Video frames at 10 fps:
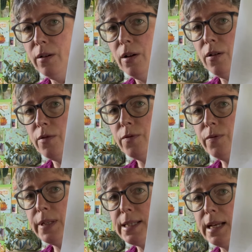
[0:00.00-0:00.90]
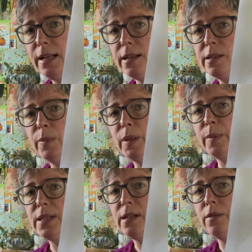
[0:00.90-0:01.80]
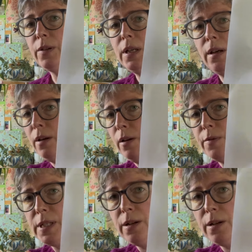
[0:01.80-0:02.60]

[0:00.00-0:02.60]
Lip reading: of designing something myself. Obviously